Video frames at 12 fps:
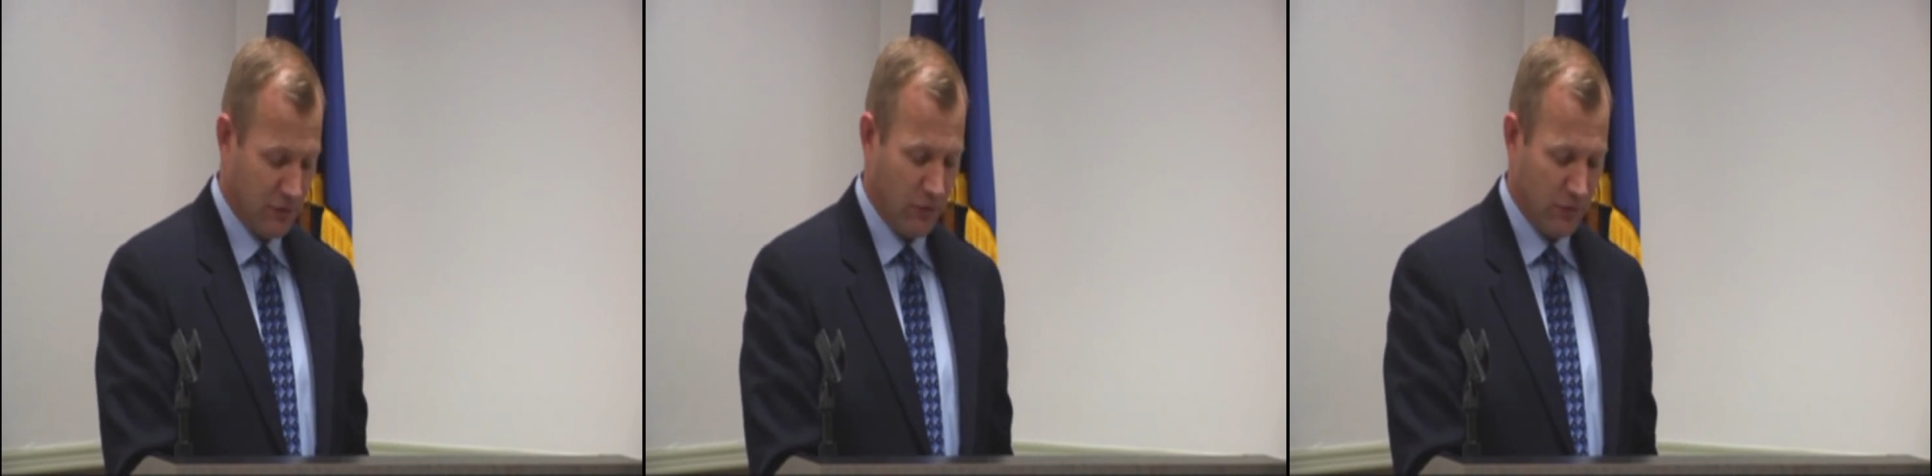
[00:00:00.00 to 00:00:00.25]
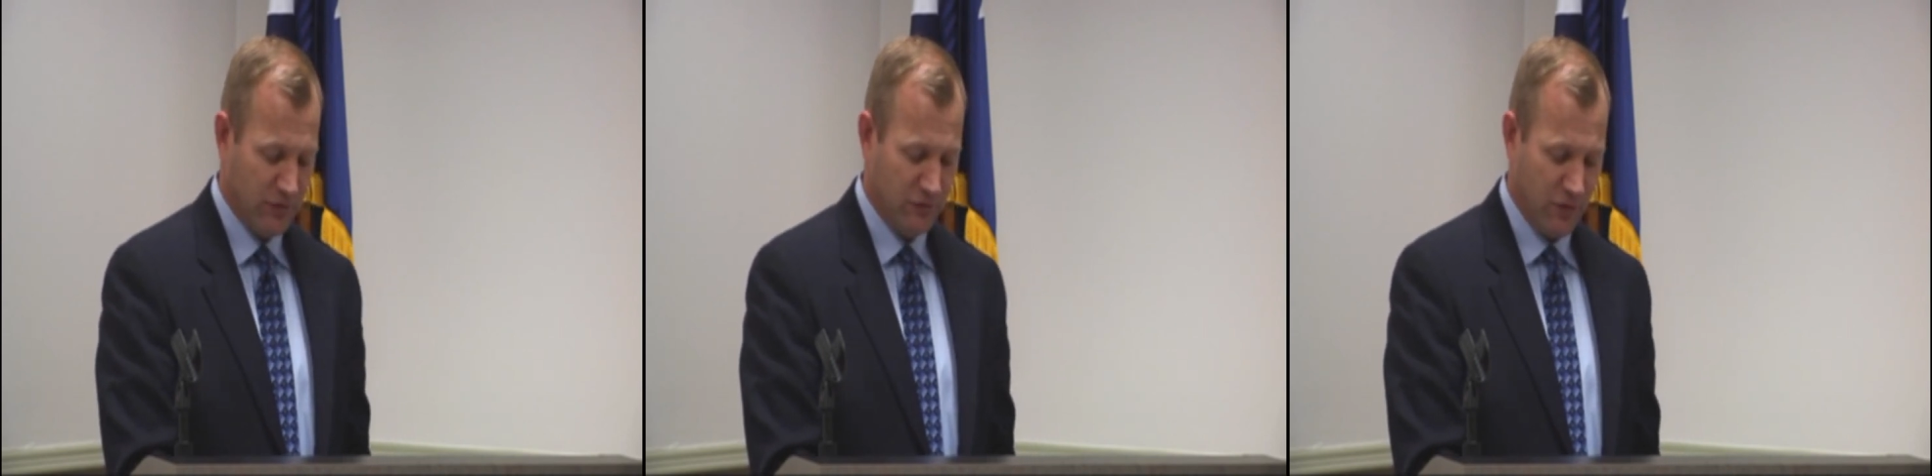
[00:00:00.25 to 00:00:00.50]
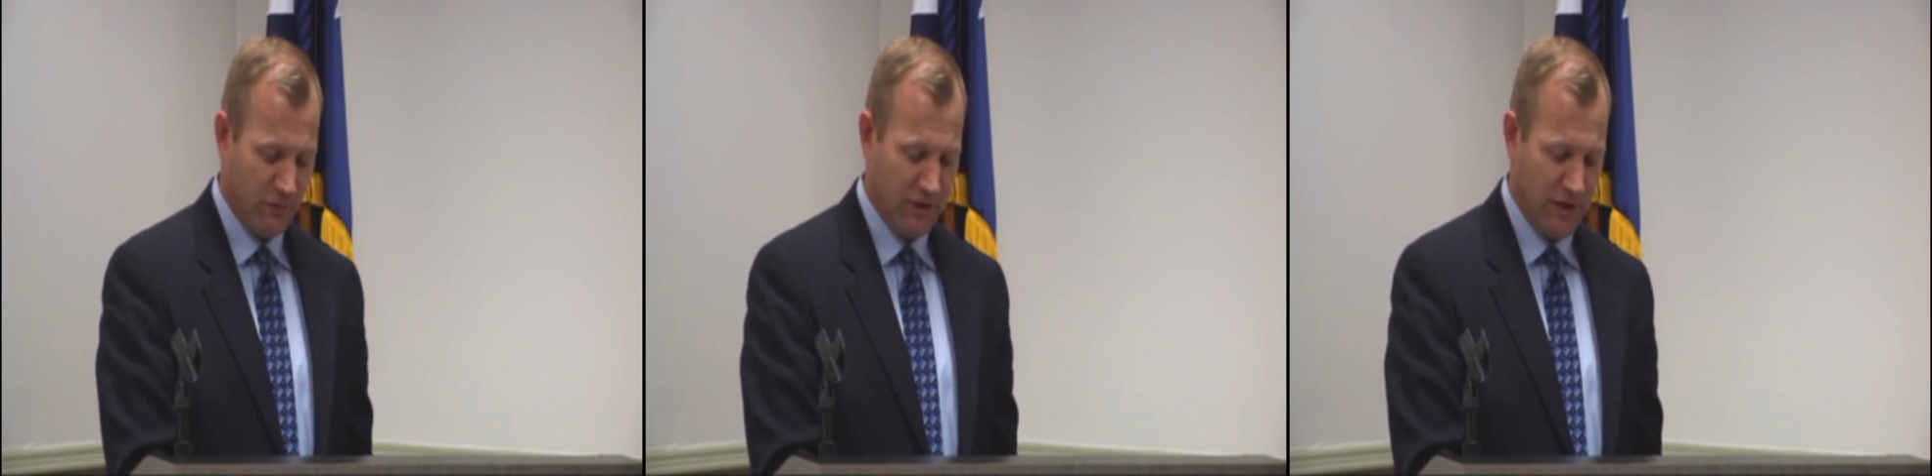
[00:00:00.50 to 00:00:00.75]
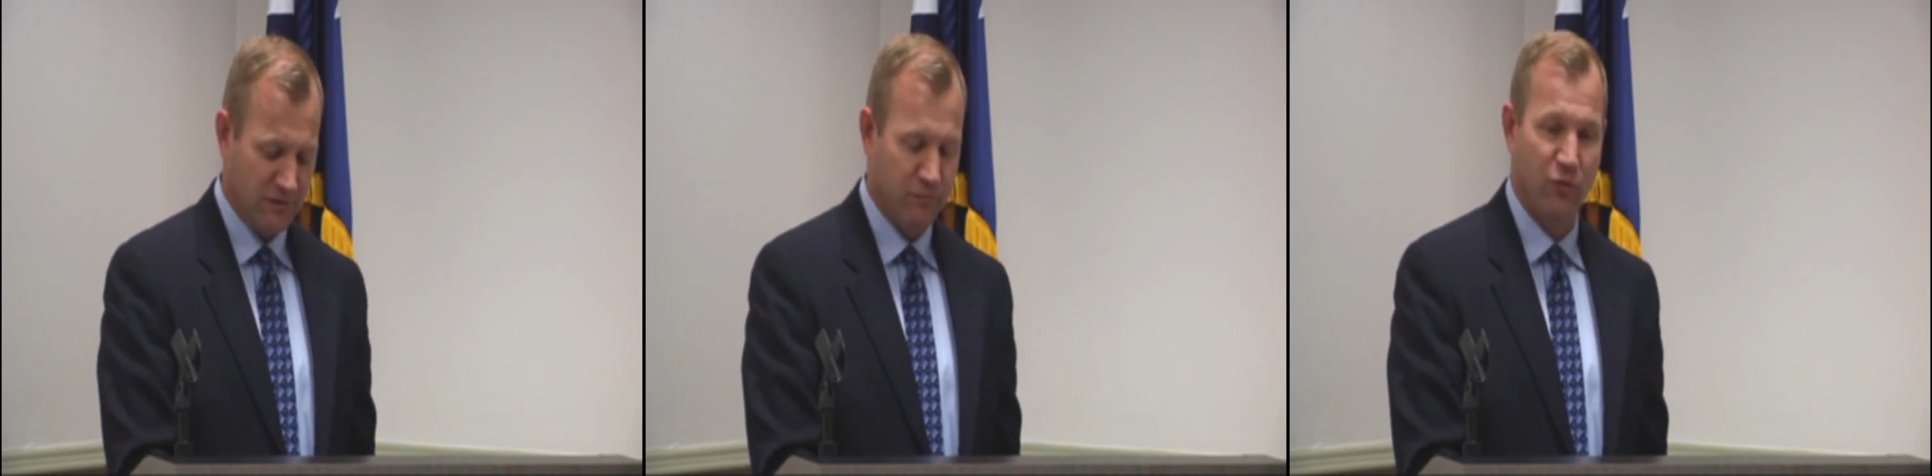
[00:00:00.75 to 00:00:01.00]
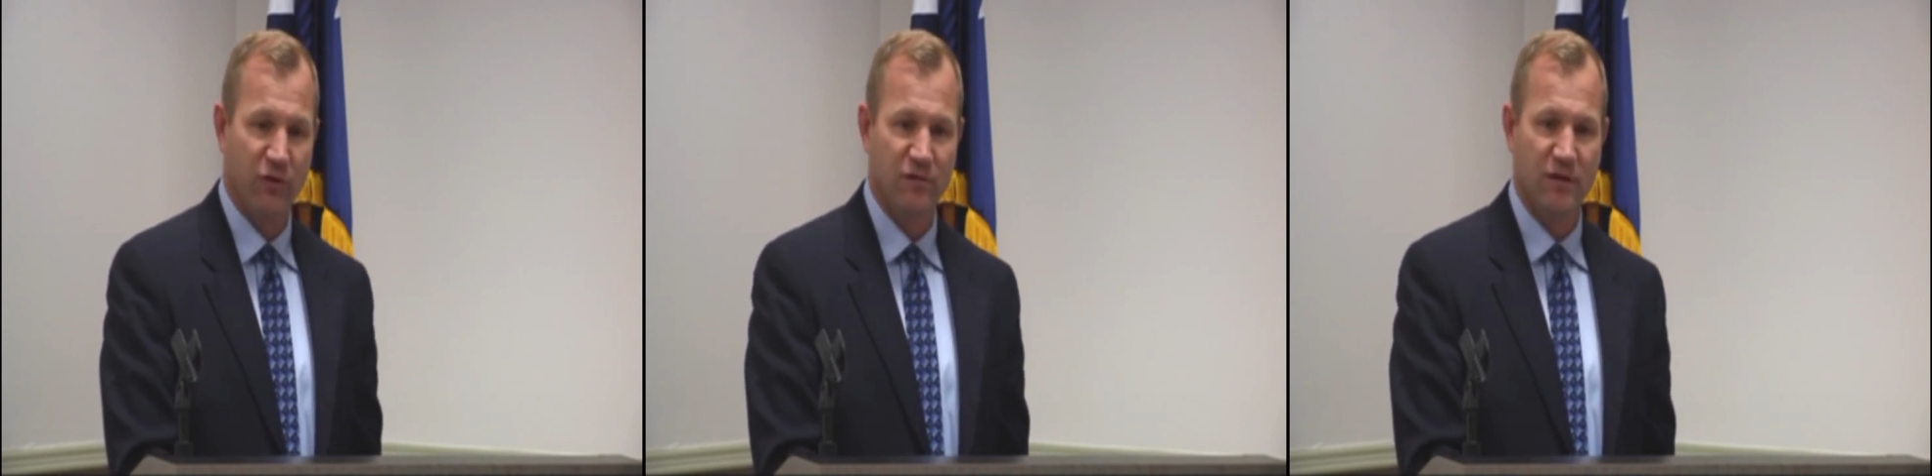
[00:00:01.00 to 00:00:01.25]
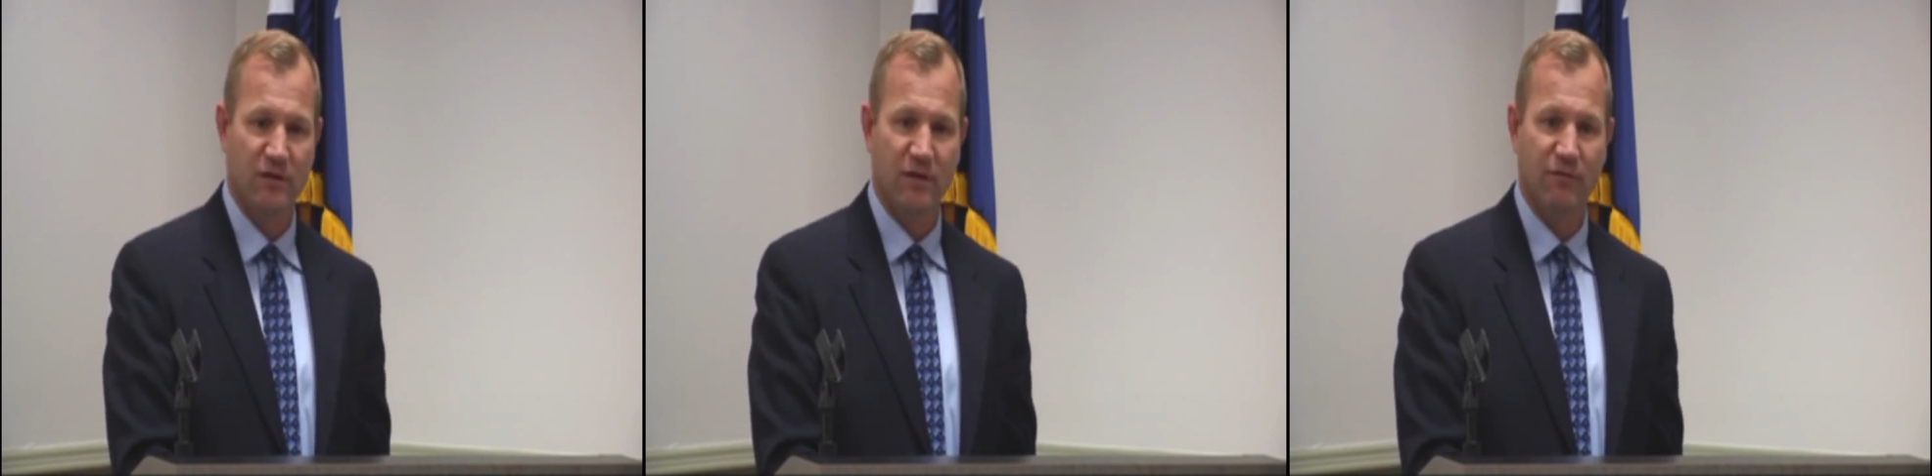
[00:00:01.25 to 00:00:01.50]
He is currently serving as
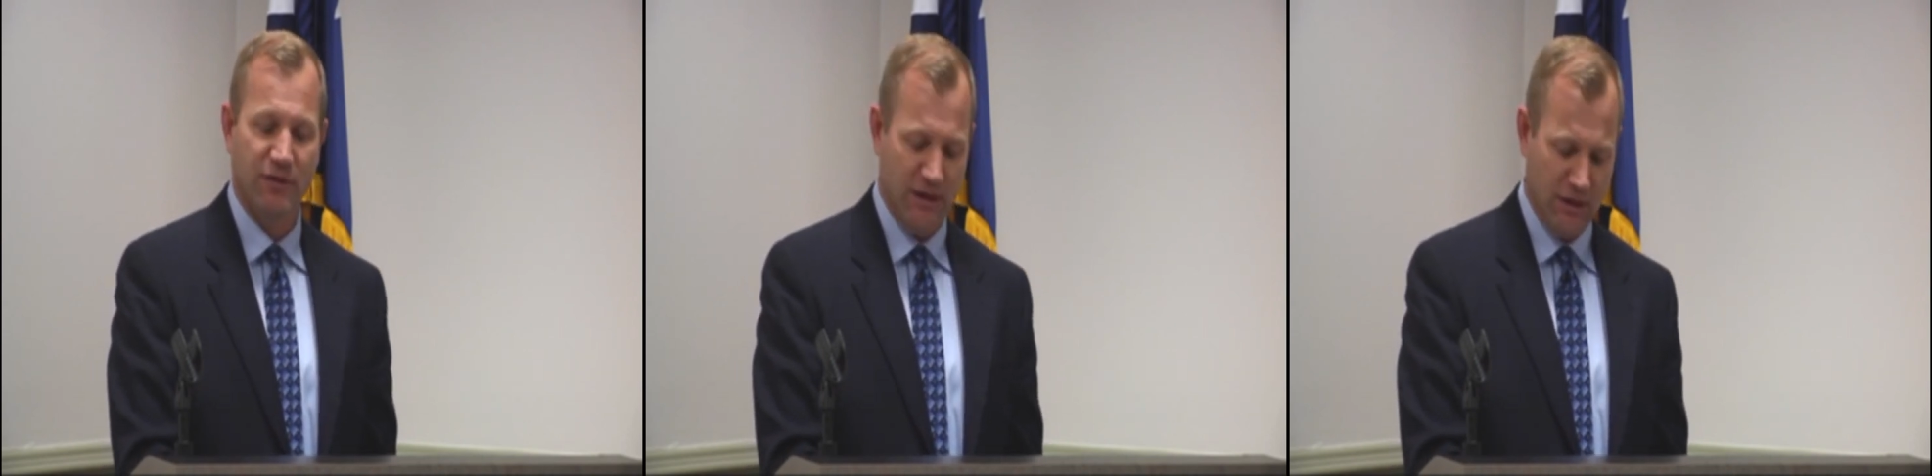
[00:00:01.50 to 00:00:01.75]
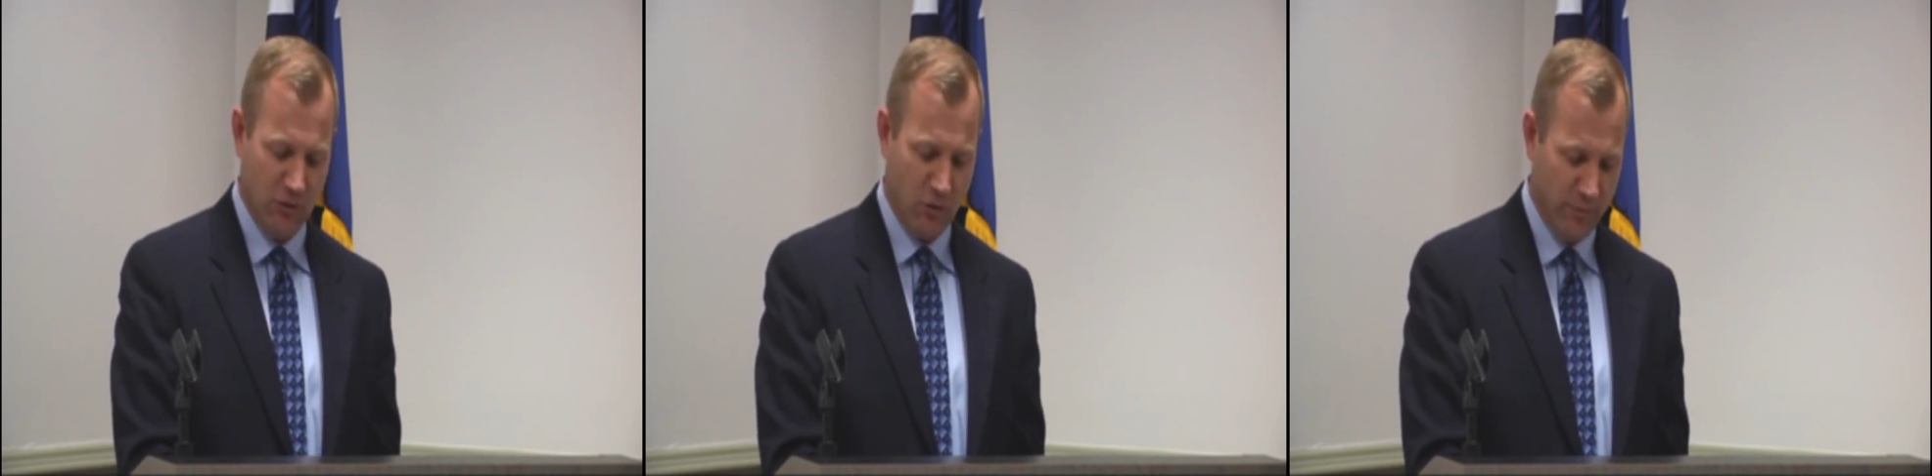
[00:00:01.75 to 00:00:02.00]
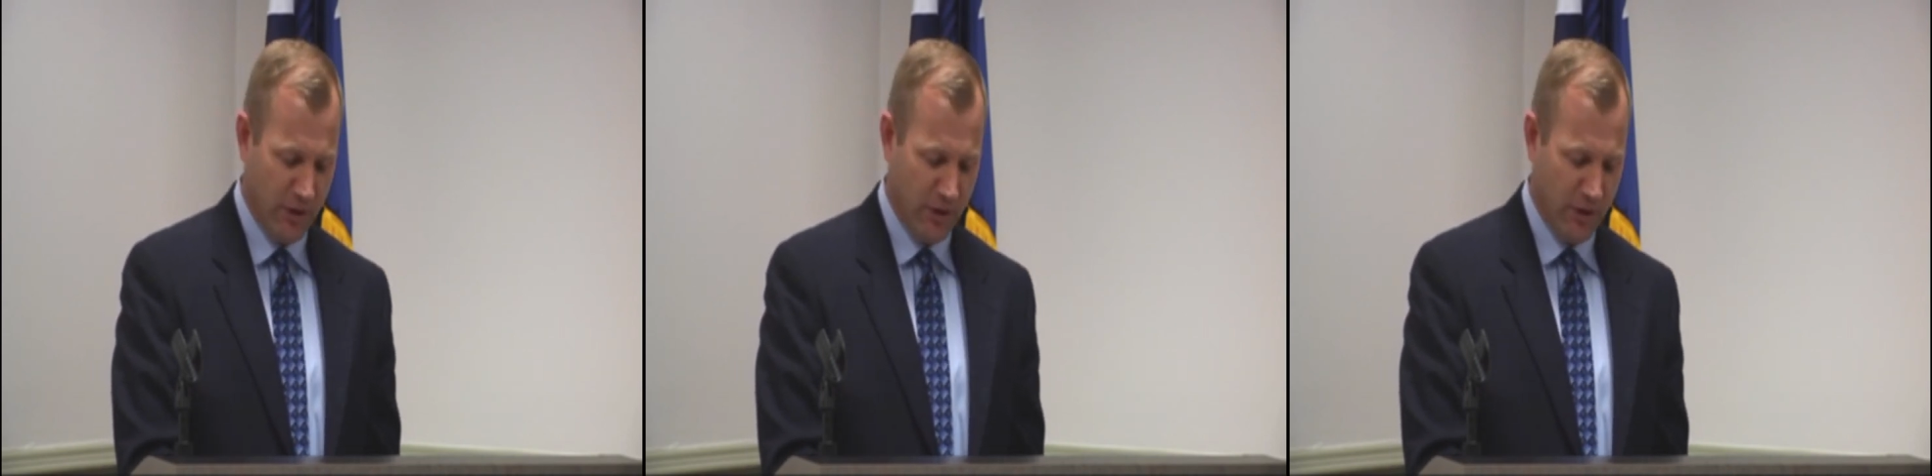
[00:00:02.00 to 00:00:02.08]
president of the